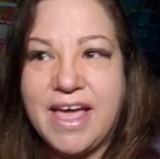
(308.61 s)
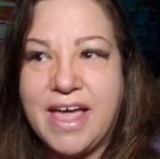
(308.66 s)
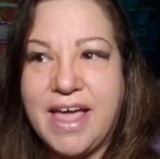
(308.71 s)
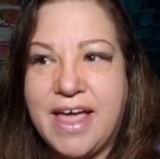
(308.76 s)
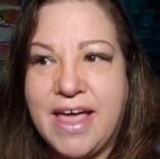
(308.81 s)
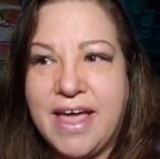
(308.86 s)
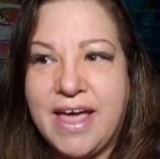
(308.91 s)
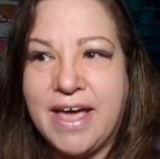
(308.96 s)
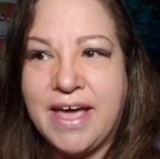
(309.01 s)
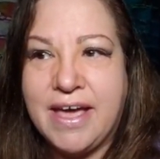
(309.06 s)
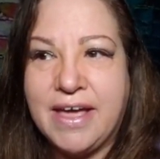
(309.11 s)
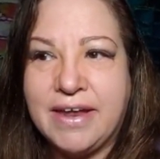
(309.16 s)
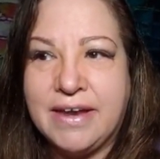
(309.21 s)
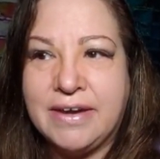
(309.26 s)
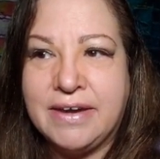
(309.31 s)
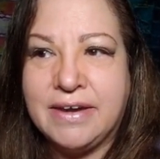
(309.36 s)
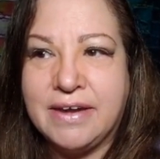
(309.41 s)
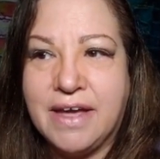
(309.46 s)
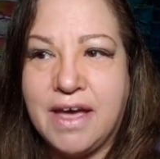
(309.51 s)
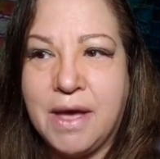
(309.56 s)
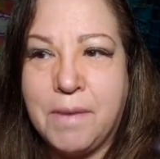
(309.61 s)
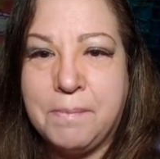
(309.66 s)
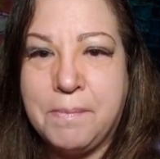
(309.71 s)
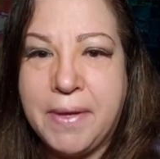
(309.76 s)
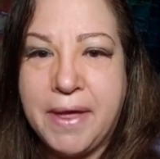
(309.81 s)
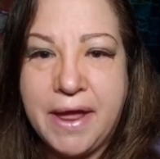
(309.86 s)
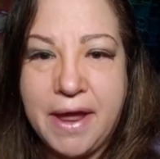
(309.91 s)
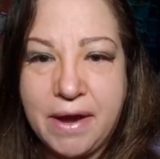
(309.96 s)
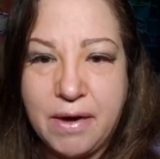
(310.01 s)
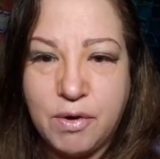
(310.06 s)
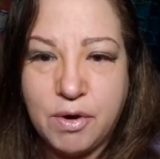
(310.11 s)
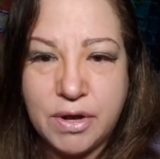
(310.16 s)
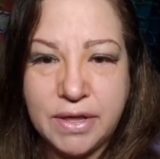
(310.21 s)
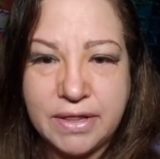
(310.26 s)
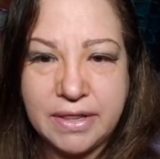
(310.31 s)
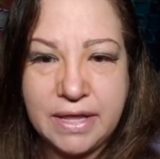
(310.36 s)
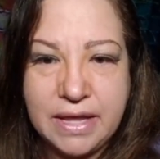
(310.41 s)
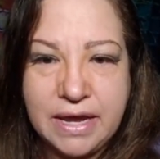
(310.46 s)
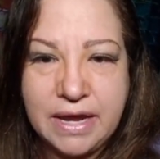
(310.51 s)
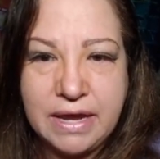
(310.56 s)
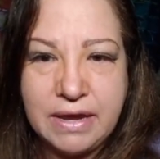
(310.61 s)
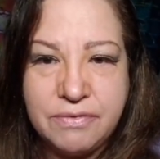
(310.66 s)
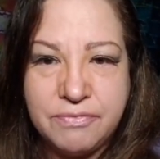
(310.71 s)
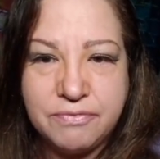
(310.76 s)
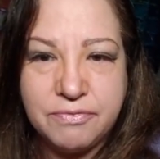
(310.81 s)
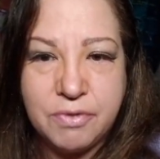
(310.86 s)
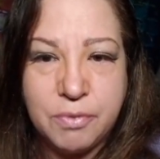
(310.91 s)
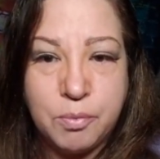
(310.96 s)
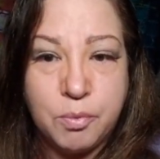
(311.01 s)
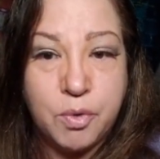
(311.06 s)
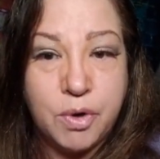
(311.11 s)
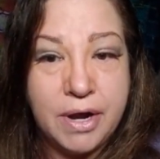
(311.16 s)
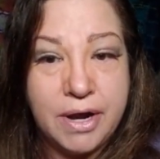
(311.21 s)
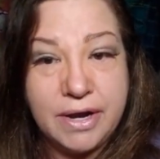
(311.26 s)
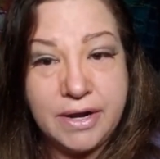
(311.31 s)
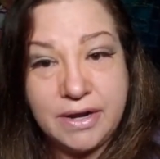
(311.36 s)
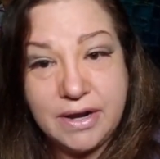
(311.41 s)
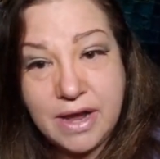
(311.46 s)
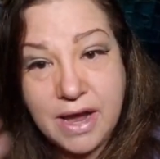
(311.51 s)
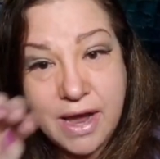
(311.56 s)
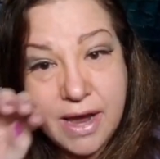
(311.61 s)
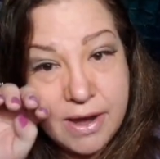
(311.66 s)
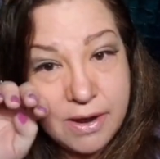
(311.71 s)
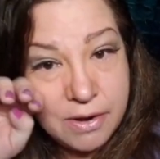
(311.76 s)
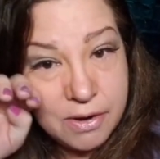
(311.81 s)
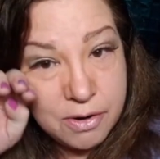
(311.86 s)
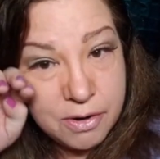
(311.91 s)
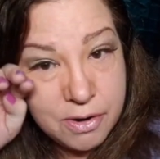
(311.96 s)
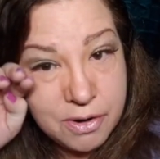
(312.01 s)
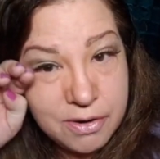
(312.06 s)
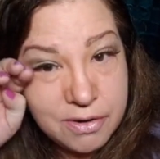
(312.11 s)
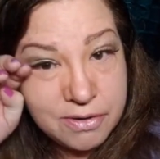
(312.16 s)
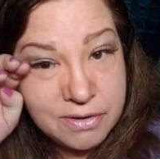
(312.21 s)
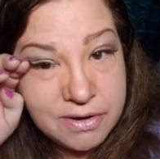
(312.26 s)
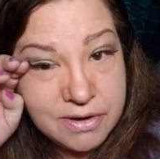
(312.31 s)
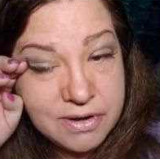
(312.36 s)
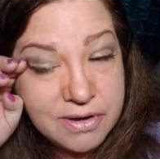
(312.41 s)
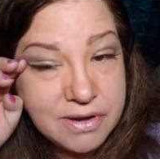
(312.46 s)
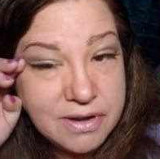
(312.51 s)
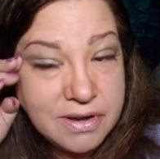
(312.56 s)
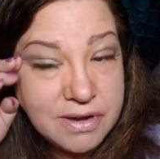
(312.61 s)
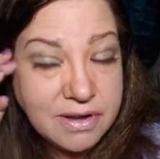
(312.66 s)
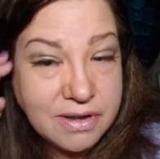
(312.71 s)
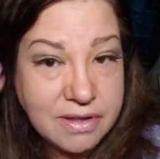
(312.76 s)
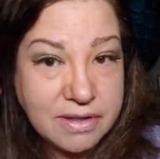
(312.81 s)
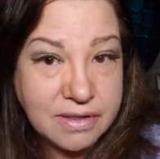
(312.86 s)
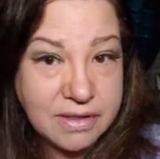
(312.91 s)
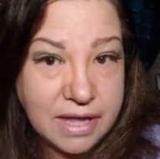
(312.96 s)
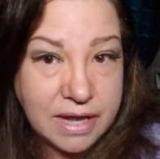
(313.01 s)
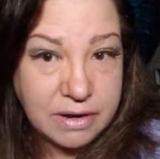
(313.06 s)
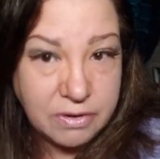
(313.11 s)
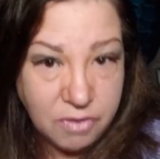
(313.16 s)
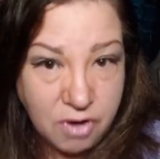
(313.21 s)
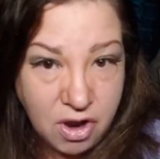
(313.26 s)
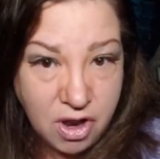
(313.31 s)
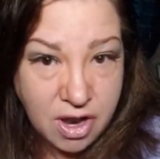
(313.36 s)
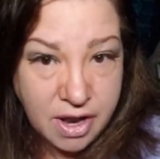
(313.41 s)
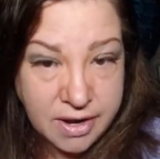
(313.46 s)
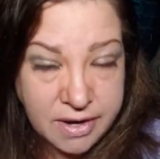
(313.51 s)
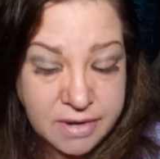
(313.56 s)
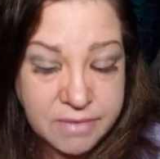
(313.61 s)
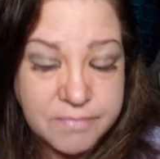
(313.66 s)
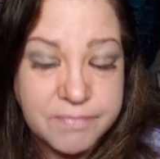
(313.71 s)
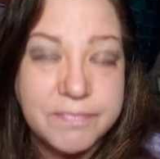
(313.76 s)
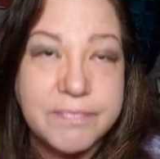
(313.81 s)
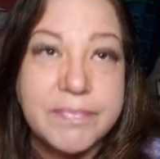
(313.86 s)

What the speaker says: And apparently, from what I heard later on,